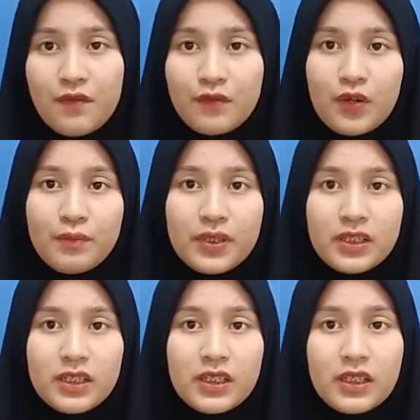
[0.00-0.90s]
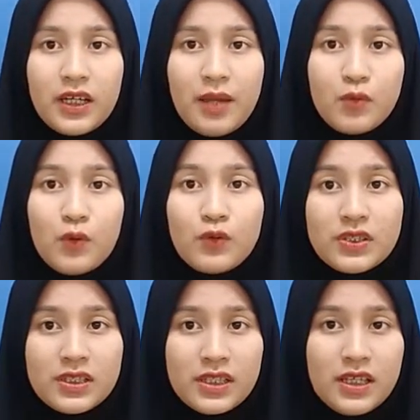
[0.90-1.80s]
from the
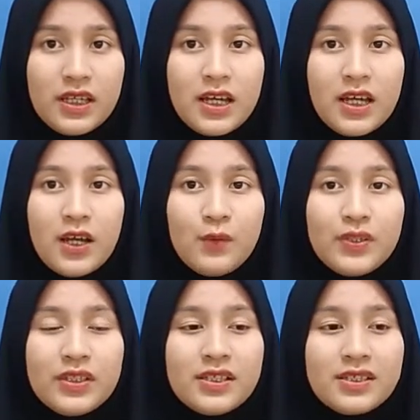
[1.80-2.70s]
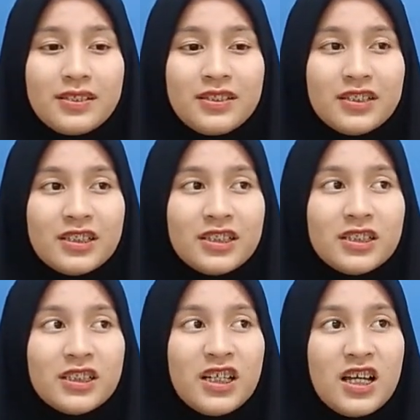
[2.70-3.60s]
MOOC, which is
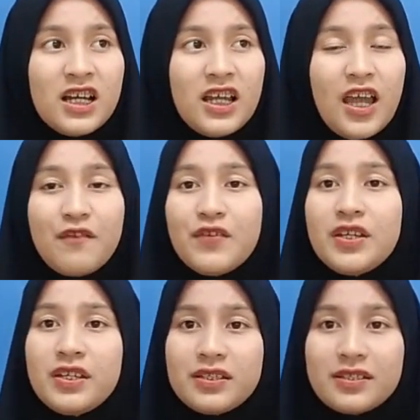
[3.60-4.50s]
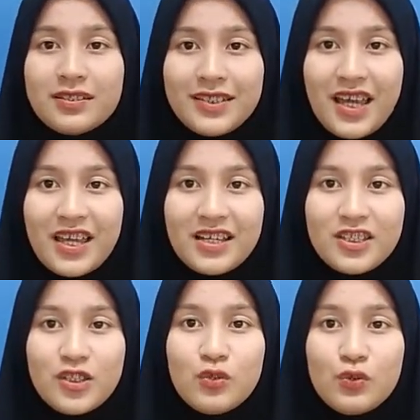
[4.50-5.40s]
the evidence that
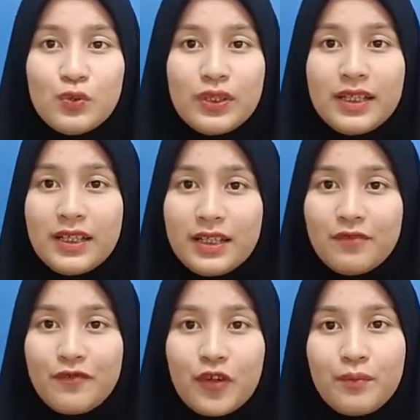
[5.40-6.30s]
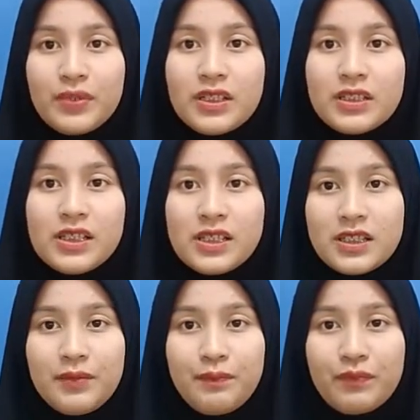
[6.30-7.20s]
you learn from the
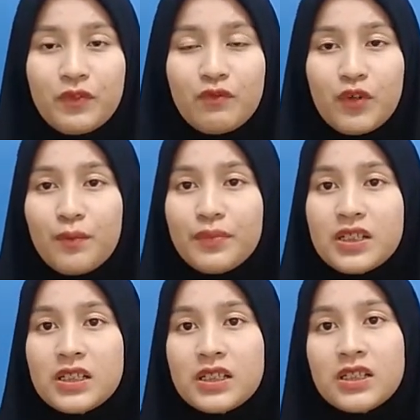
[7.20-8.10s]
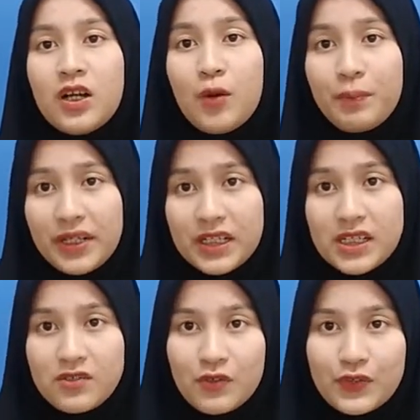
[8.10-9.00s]
system, from the open
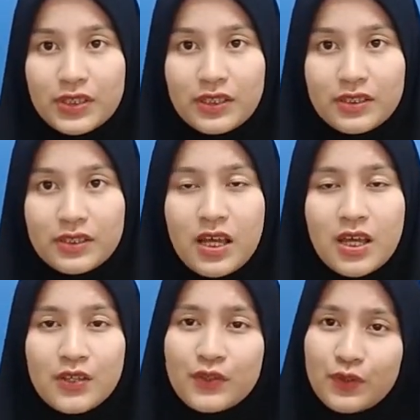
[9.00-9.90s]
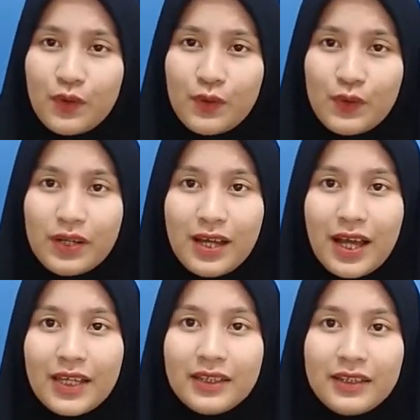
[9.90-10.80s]
learning sources. So
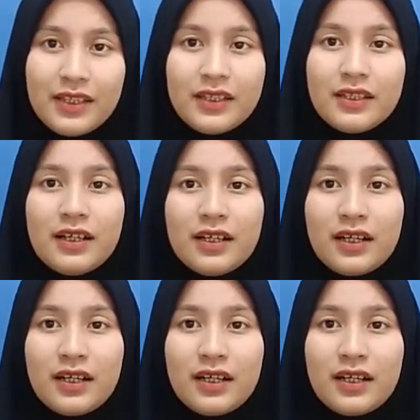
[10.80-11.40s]
I think